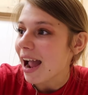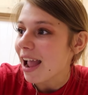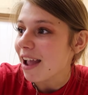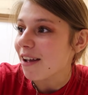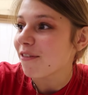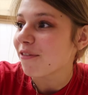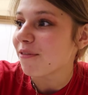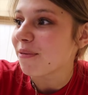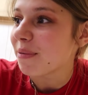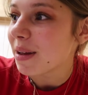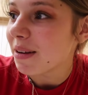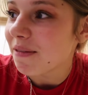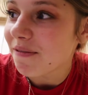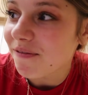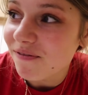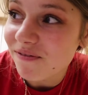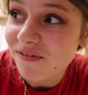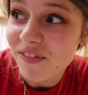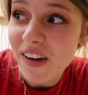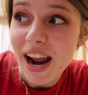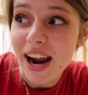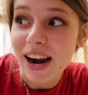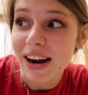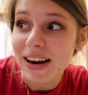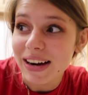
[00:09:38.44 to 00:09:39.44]
I have been
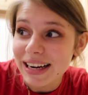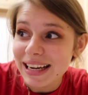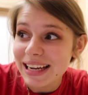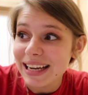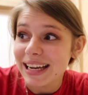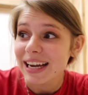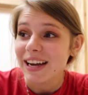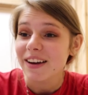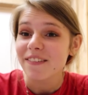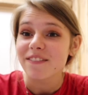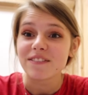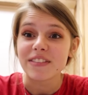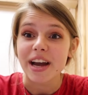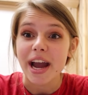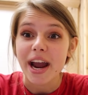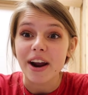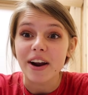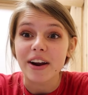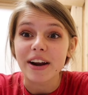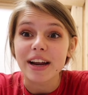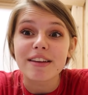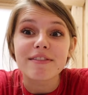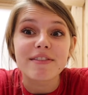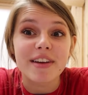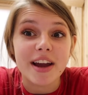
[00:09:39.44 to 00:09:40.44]
very,
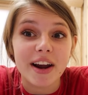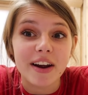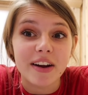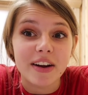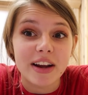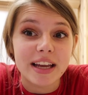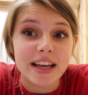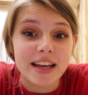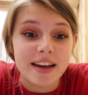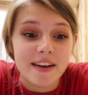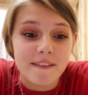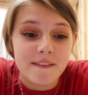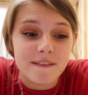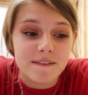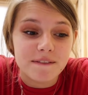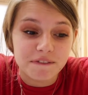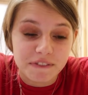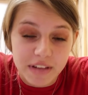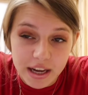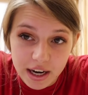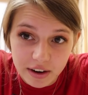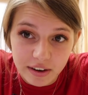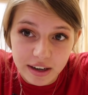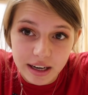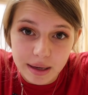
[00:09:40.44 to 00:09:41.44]
very, very,
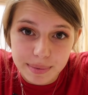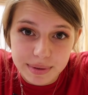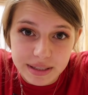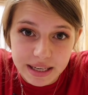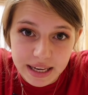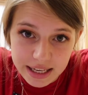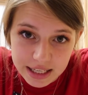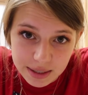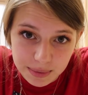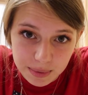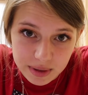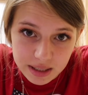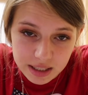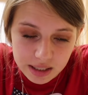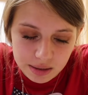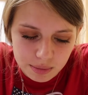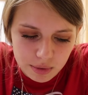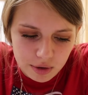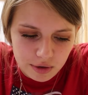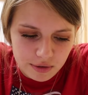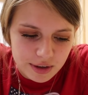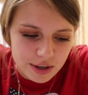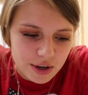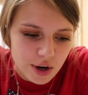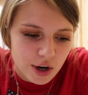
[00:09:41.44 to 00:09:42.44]
very obsessed with this
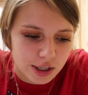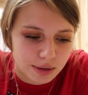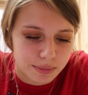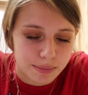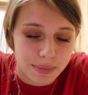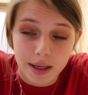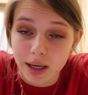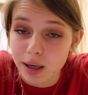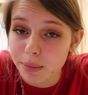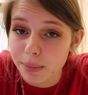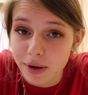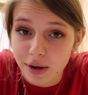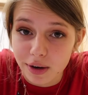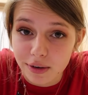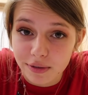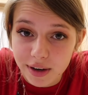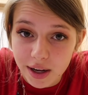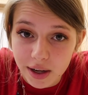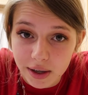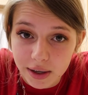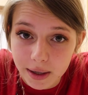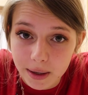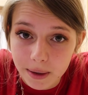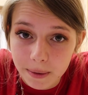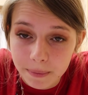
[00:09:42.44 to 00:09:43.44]
movie called Peanut Butter
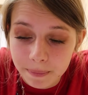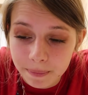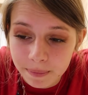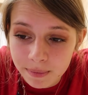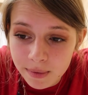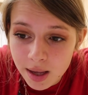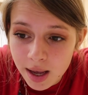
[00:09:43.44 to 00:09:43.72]
Falcon.